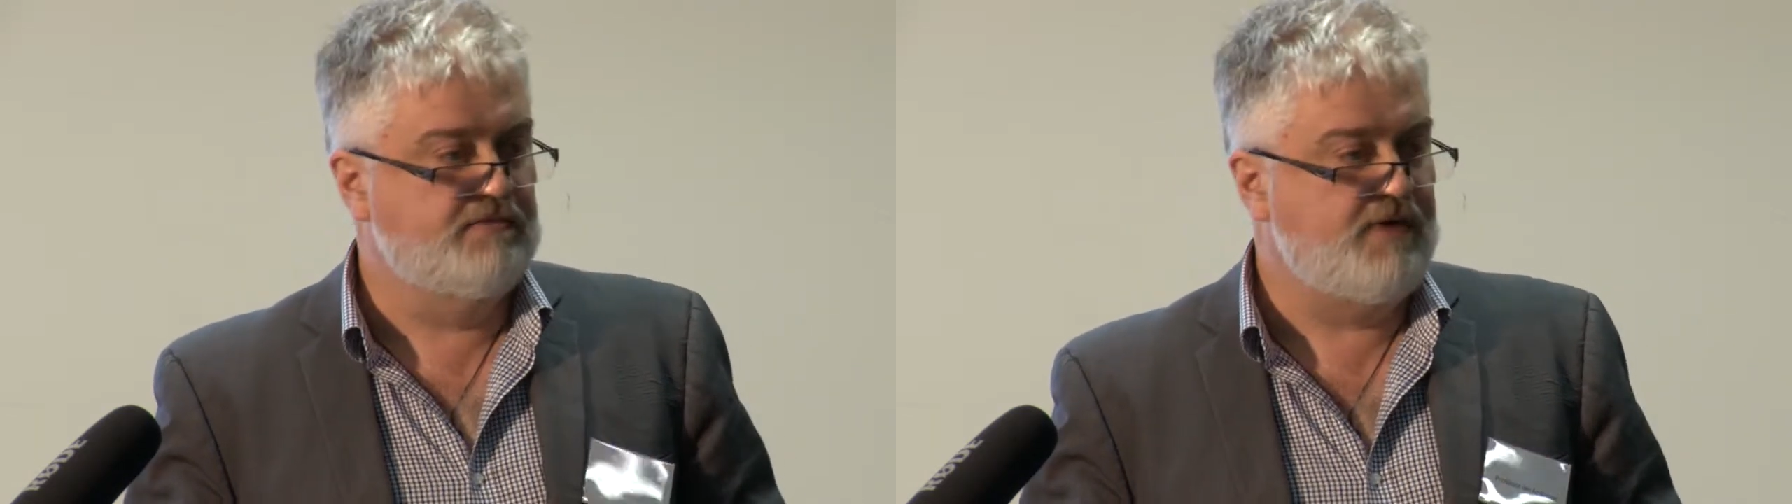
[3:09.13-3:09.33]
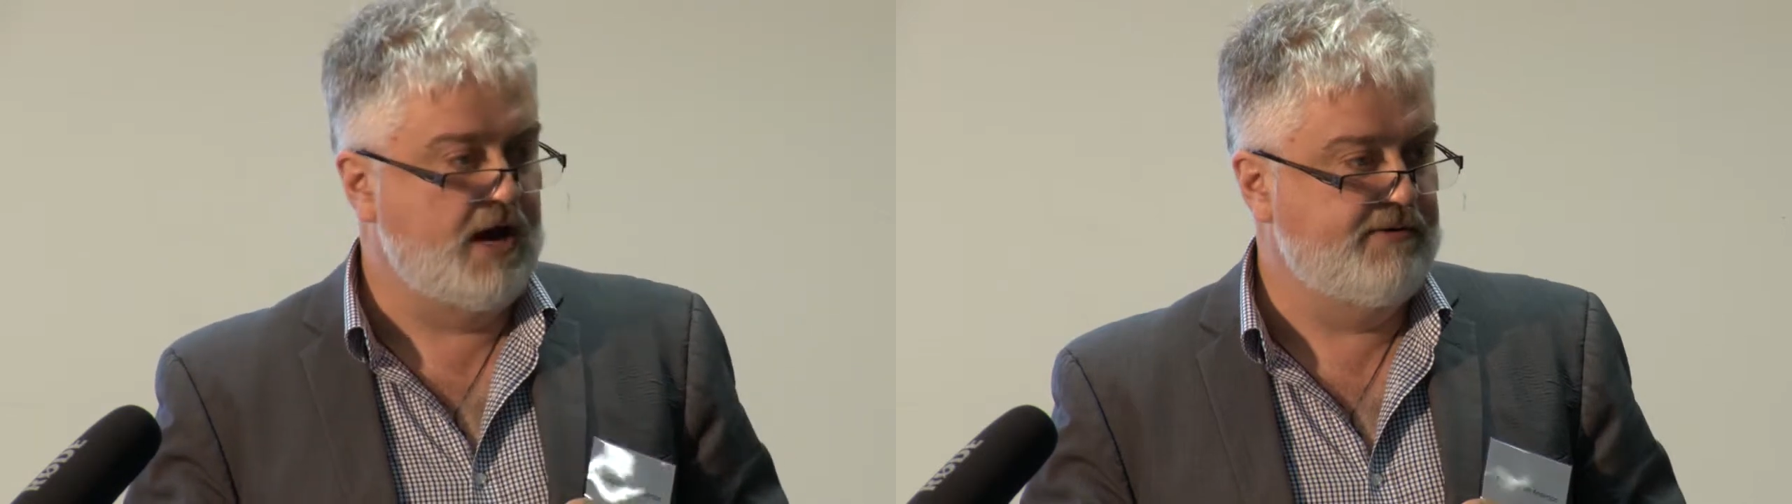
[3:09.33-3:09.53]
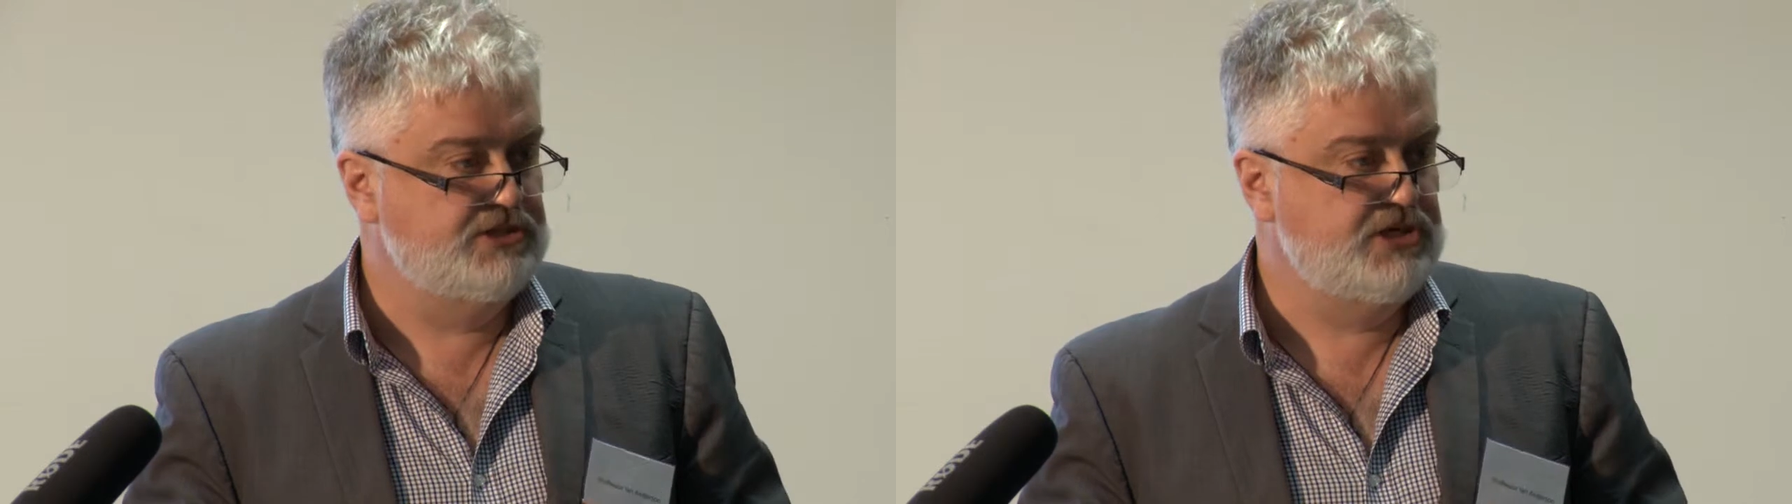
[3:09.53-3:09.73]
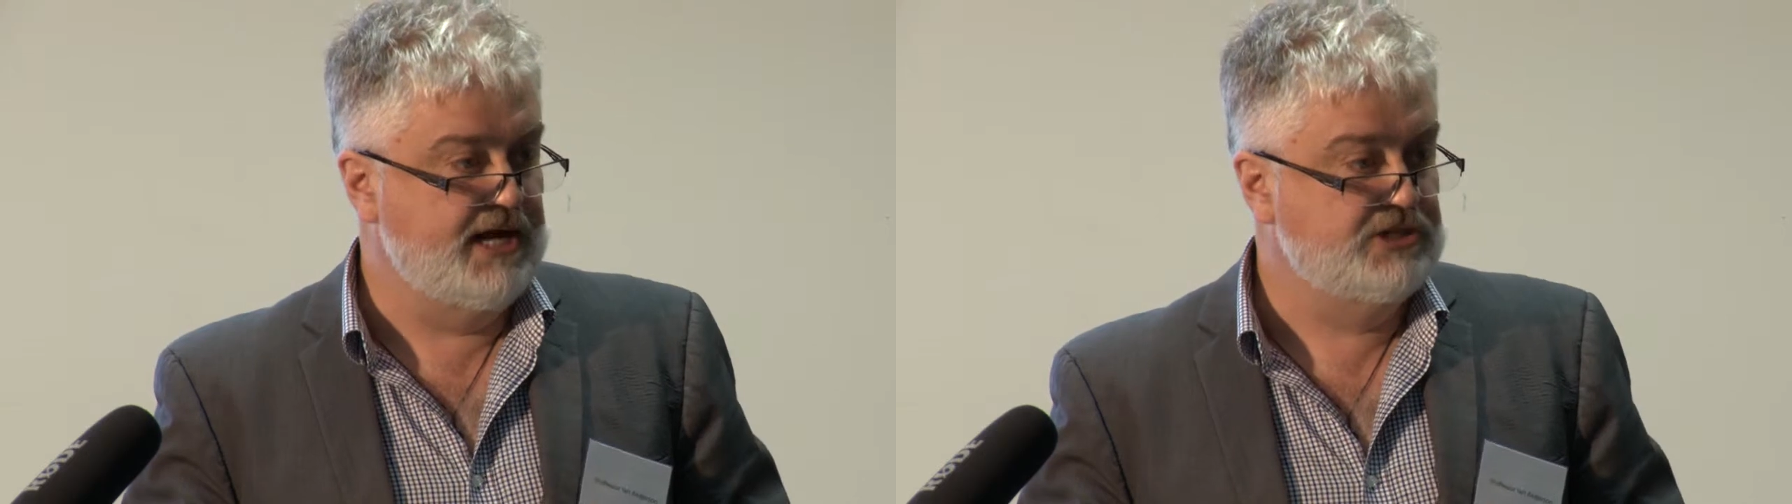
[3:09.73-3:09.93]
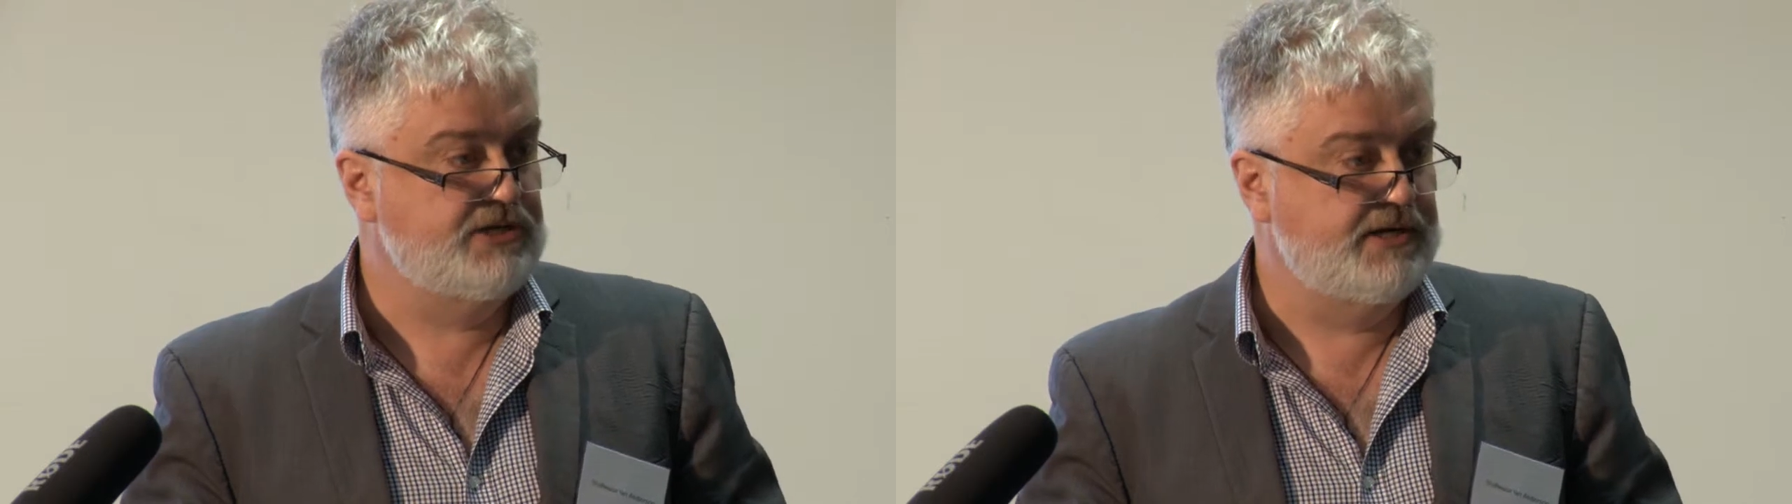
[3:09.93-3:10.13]
of higher
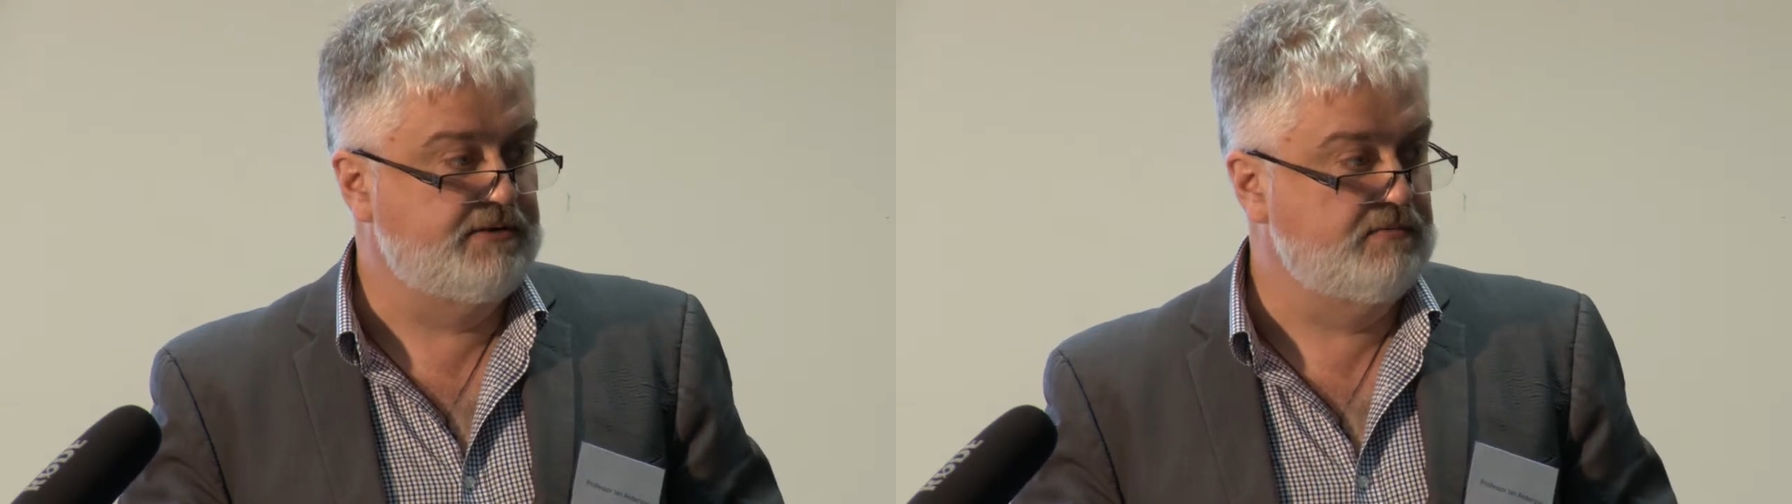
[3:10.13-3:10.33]
education in